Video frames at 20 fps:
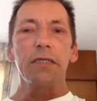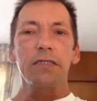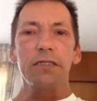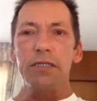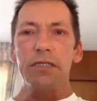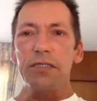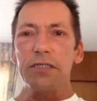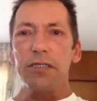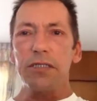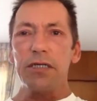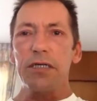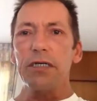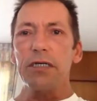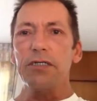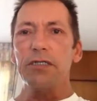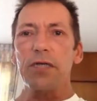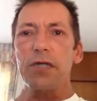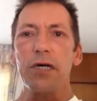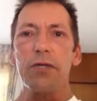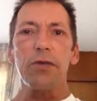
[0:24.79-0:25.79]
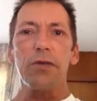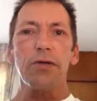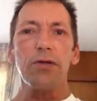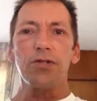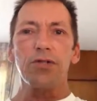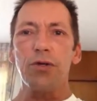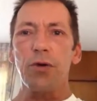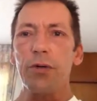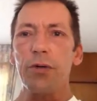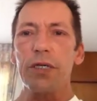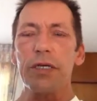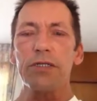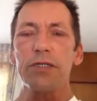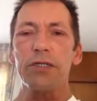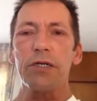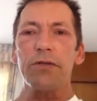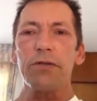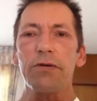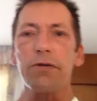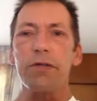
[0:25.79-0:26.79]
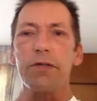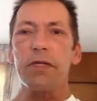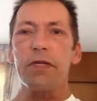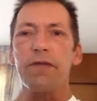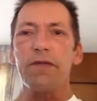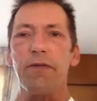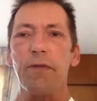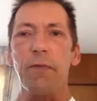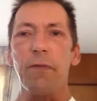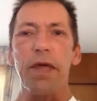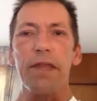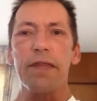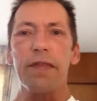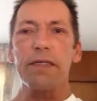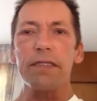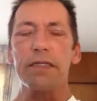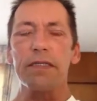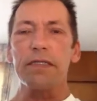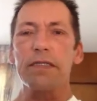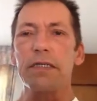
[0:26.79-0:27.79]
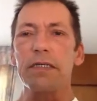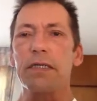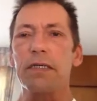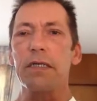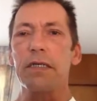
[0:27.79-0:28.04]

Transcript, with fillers: teaching each other, showing each other the different methods